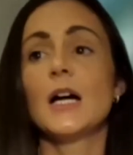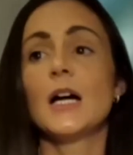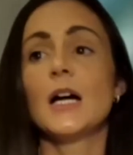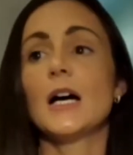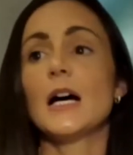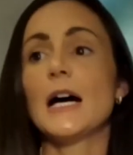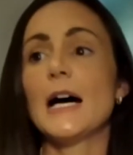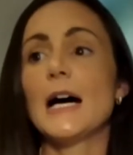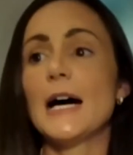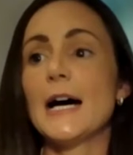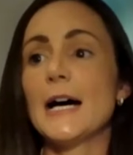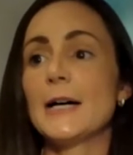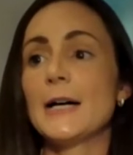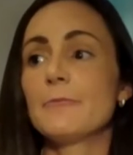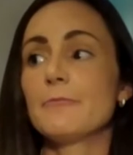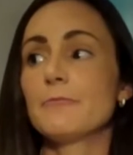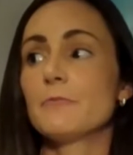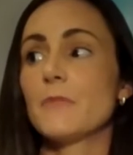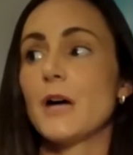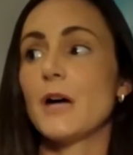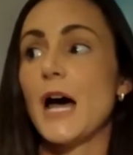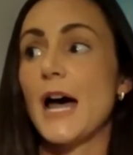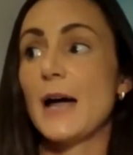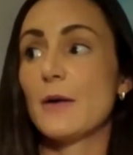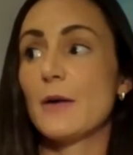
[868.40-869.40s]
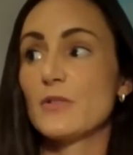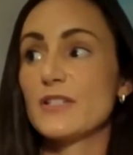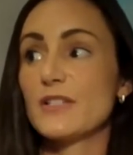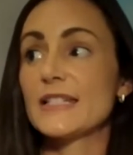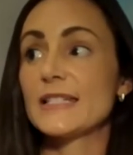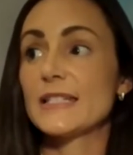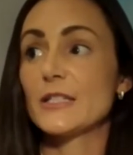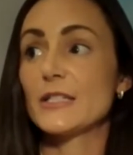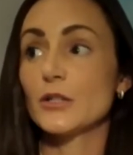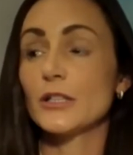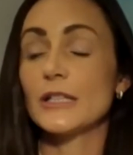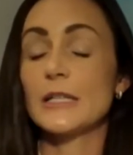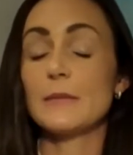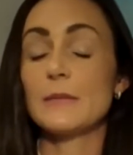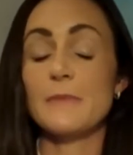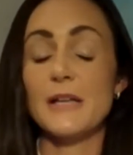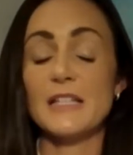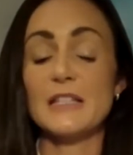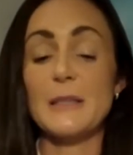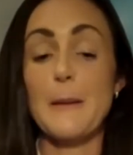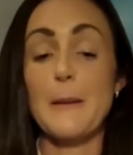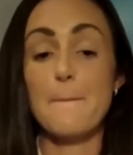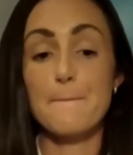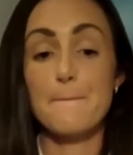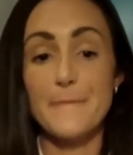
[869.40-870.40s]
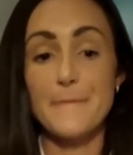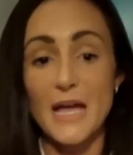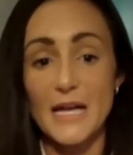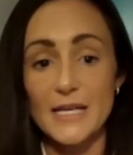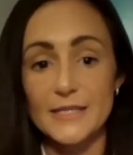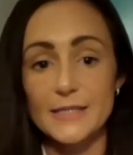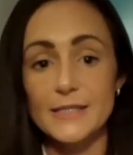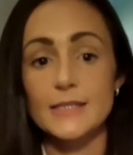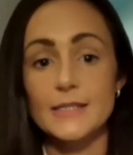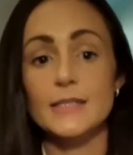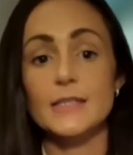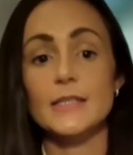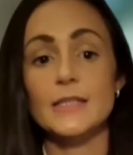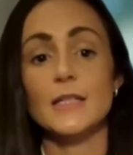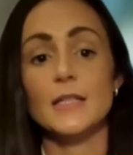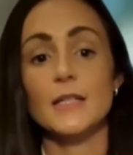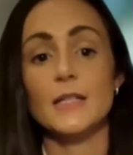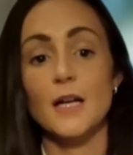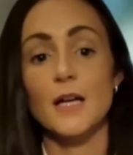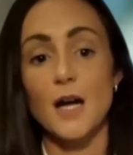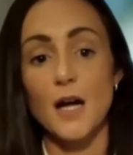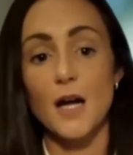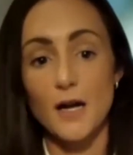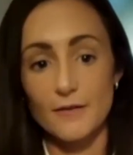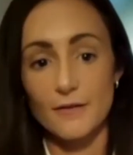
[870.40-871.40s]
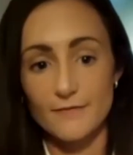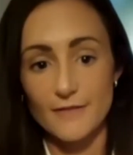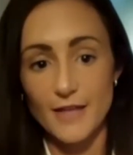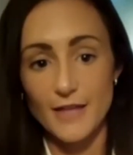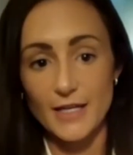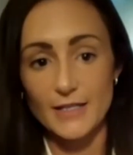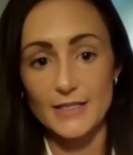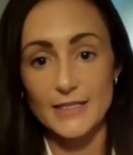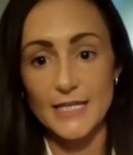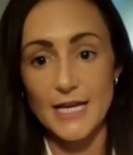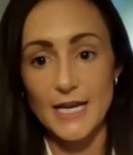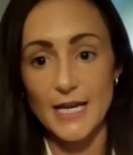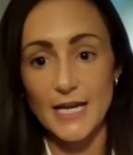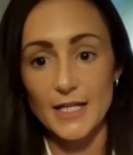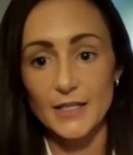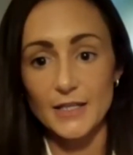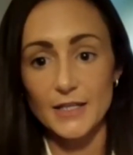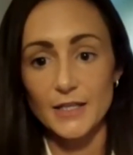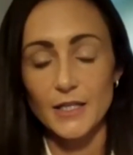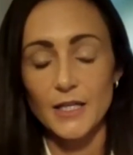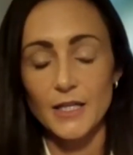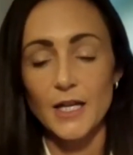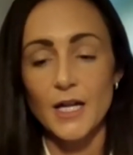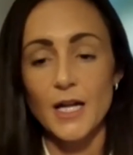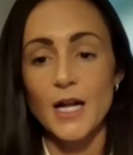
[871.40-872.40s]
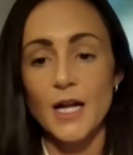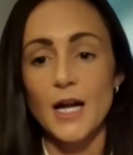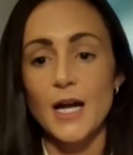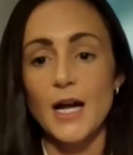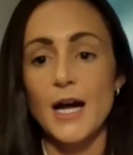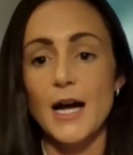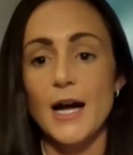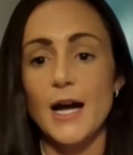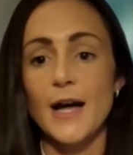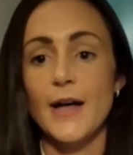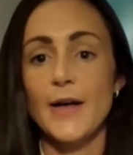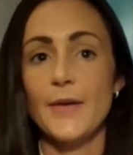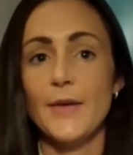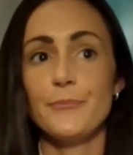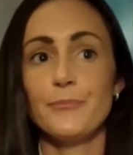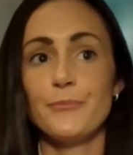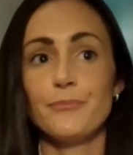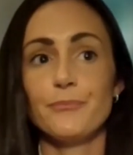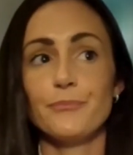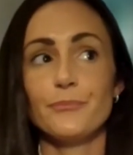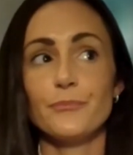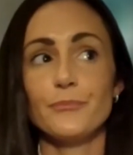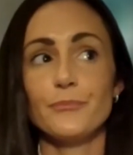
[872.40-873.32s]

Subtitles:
I was still going to make the best of that day. And